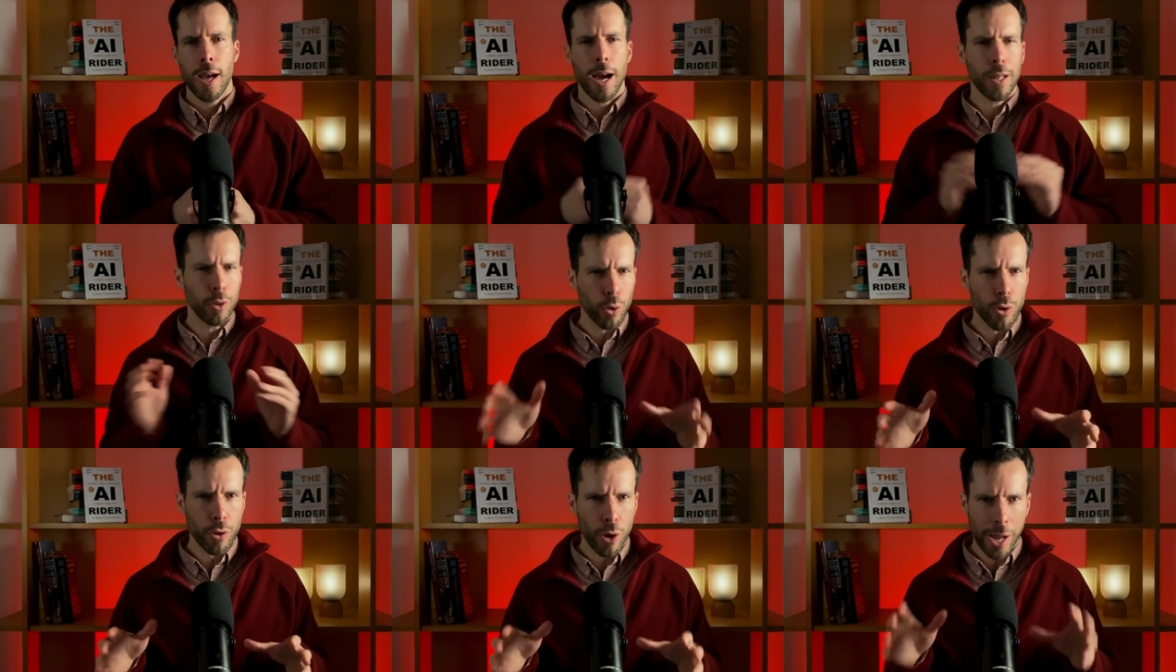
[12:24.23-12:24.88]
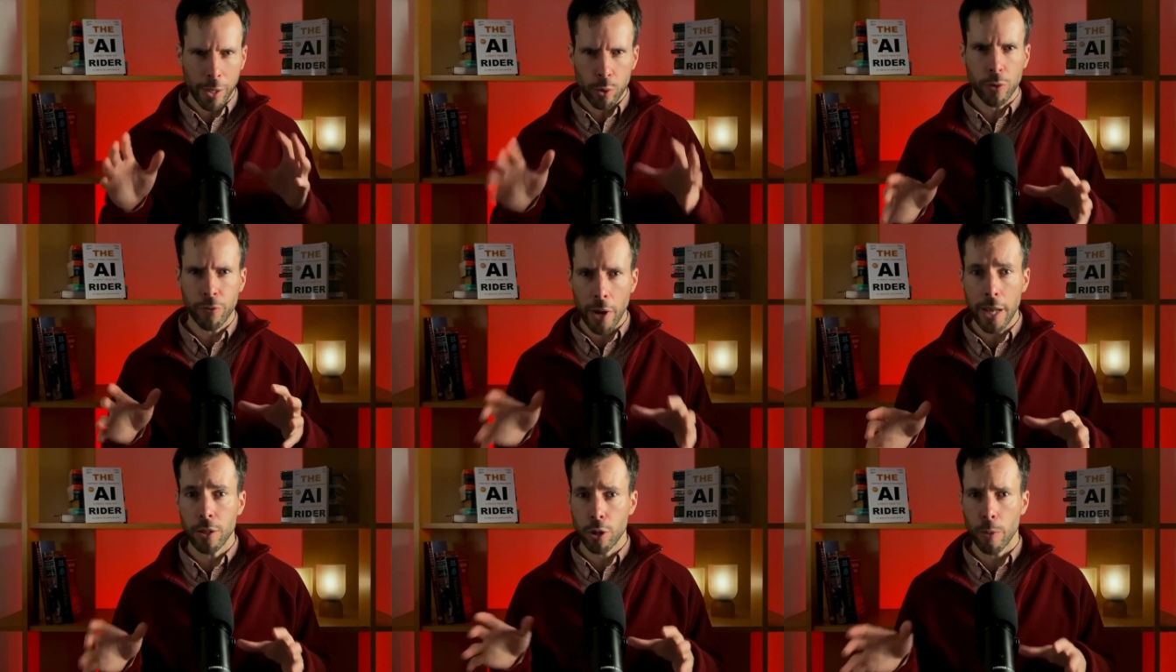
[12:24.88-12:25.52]
And although I could
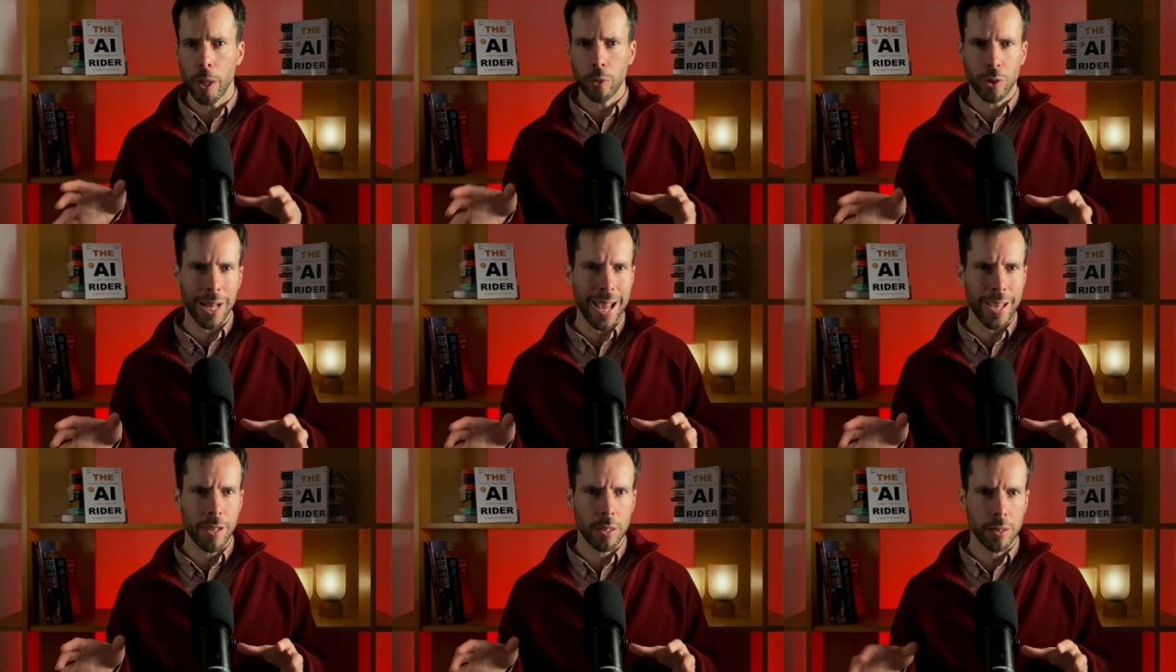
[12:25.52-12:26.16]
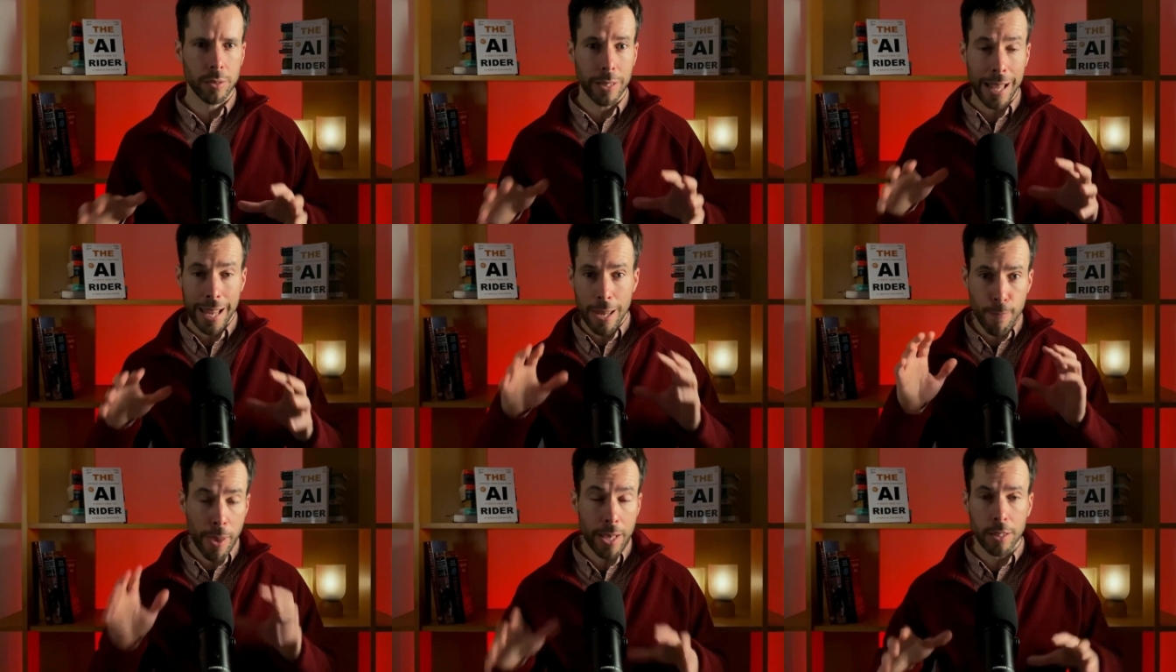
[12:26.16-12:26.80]
find some outliers, the
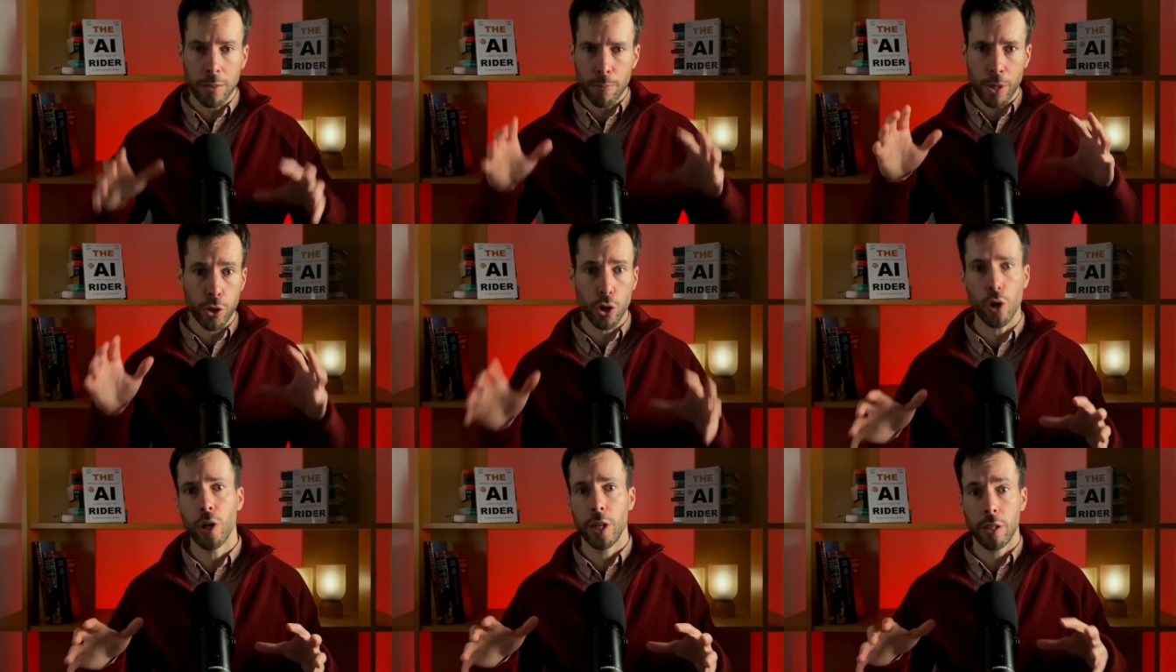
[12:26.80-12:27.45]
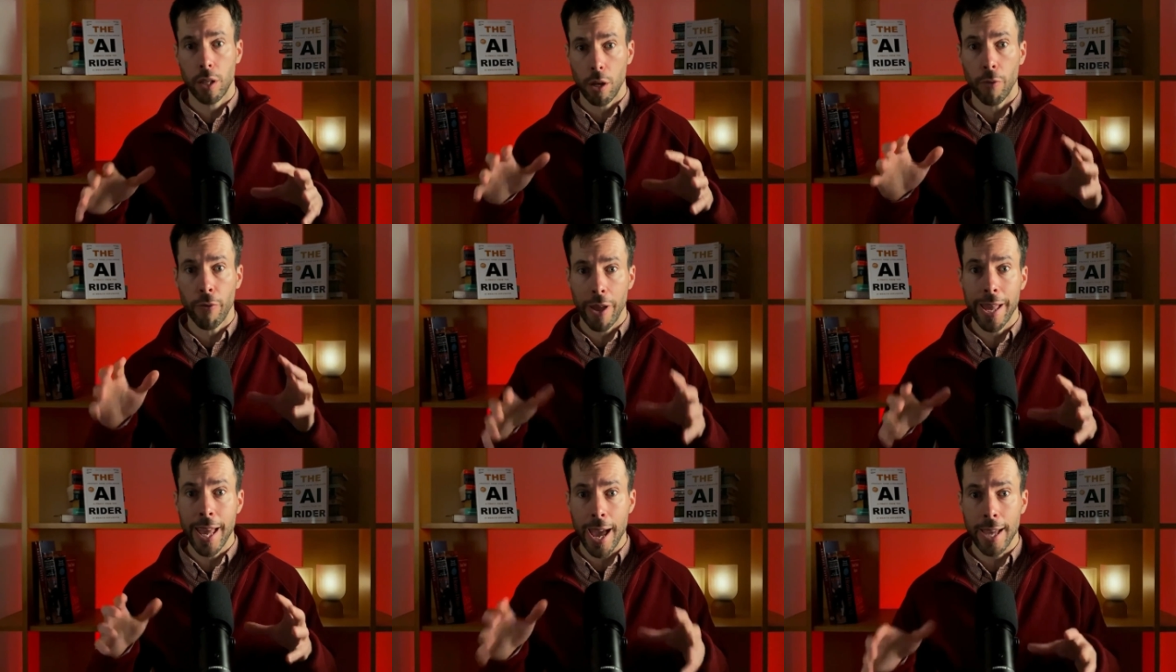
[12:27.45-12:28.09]
immense majority of AI